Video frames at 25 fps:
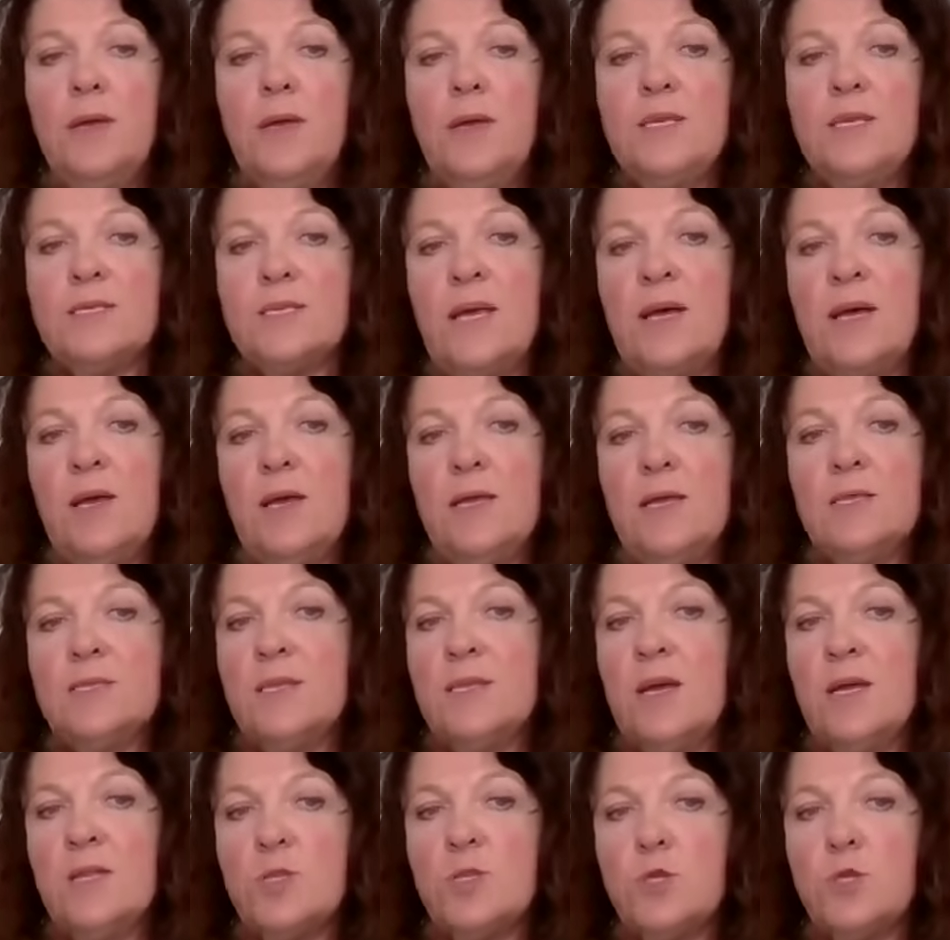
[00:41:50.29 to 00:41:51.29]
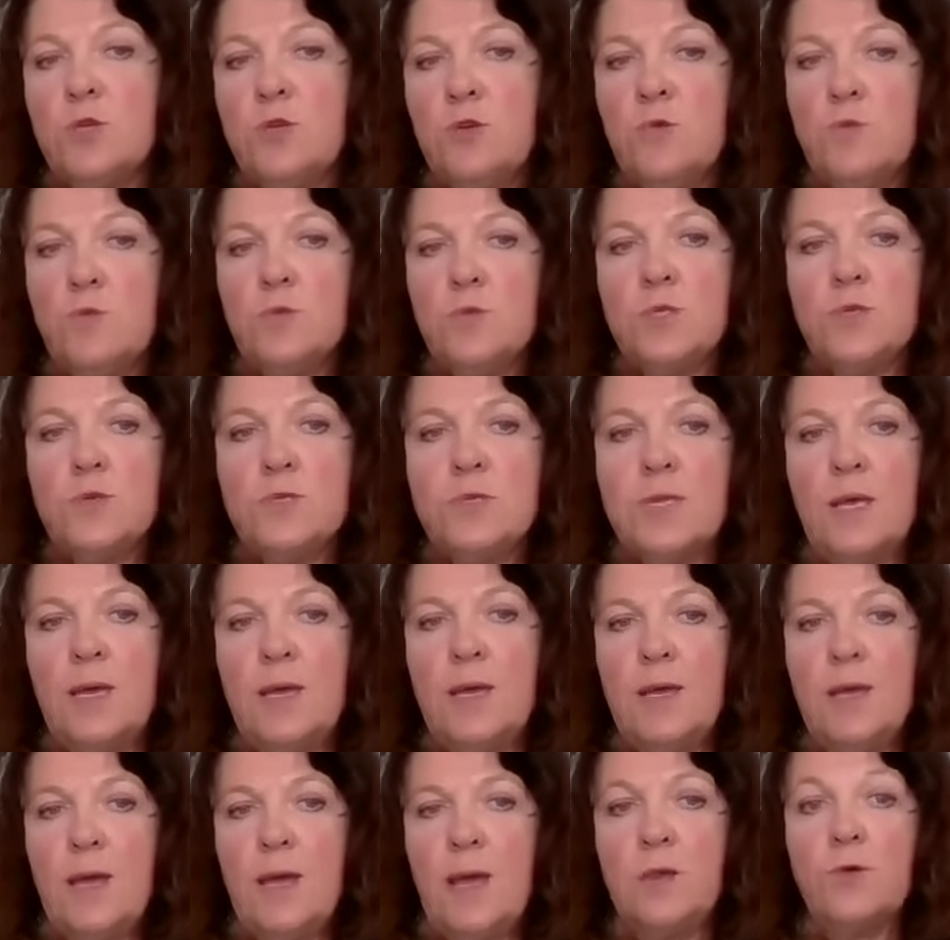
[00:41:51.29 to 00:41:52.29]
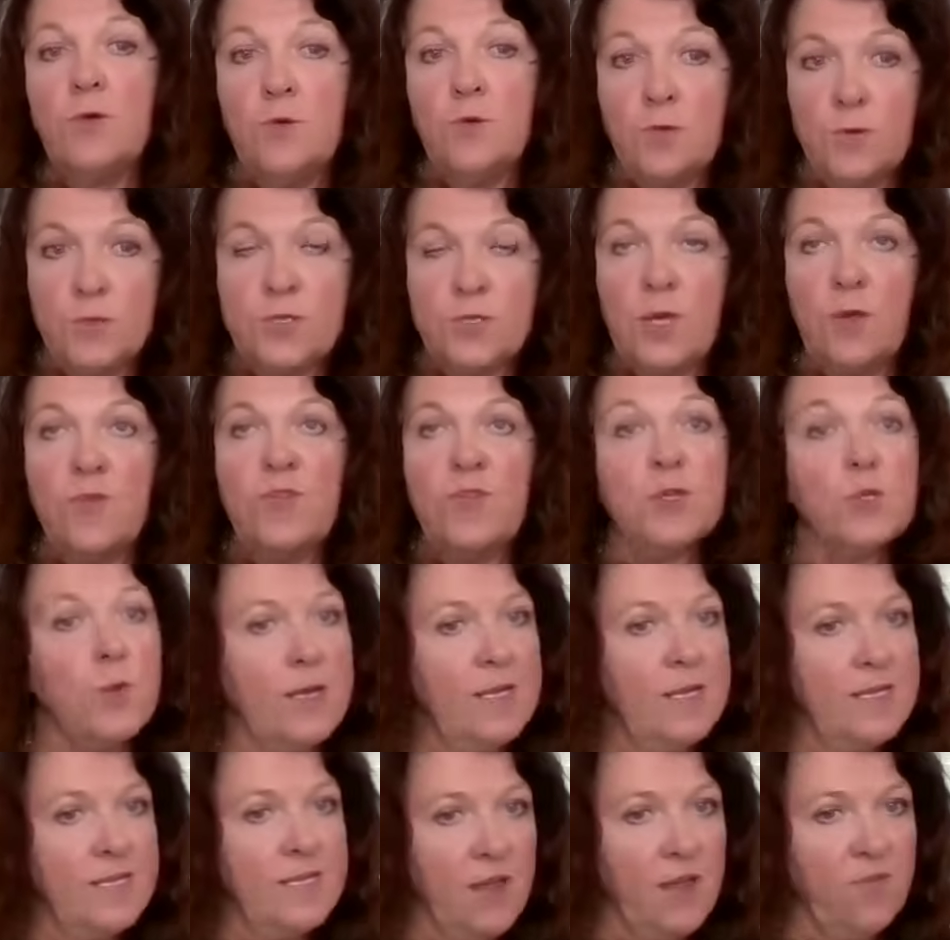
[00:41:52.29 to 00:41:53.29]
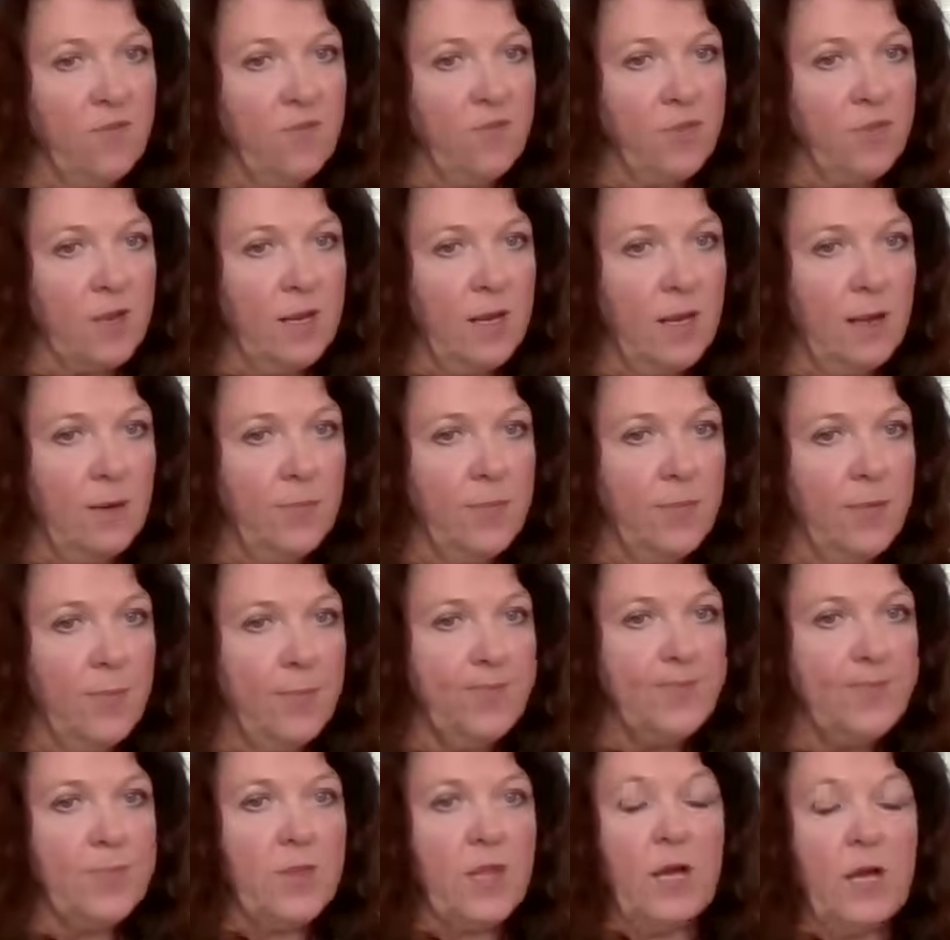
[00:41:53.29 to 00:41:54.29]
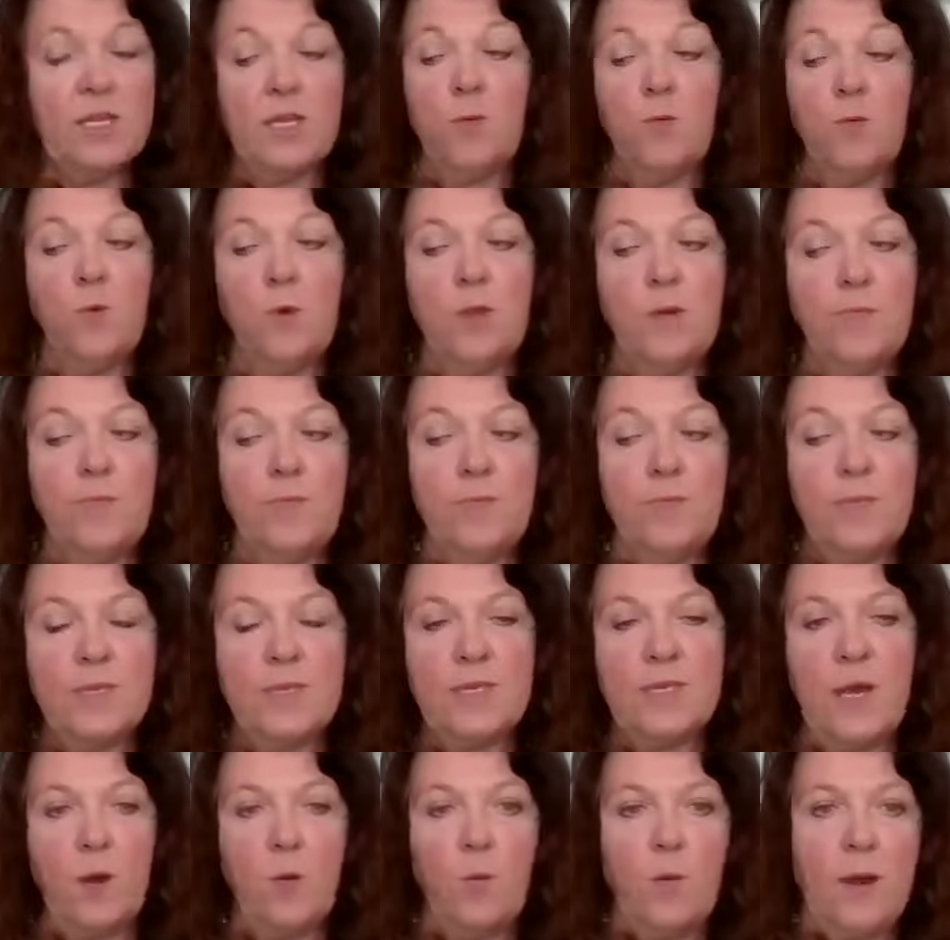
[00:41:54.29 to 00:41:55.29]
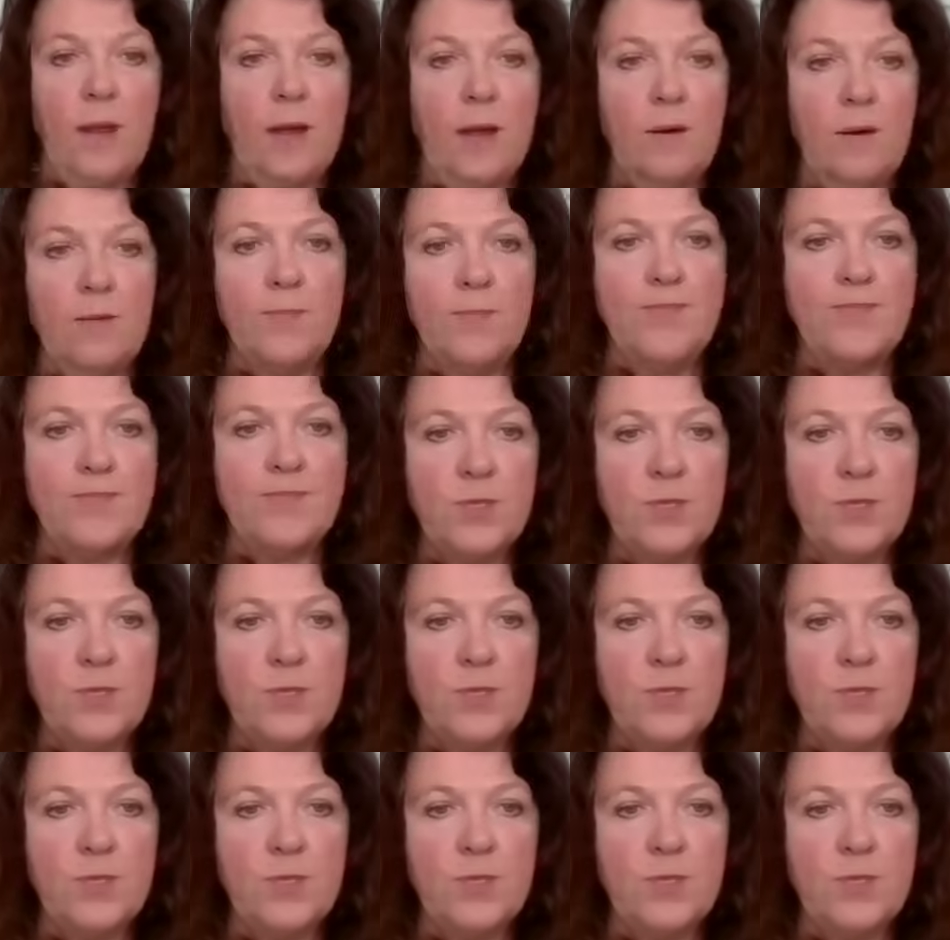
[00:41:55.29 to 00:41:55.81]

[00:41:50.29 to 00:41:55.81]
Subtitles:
Is that true? Would you say? And also the 27th Club. I don't want to miss that one out.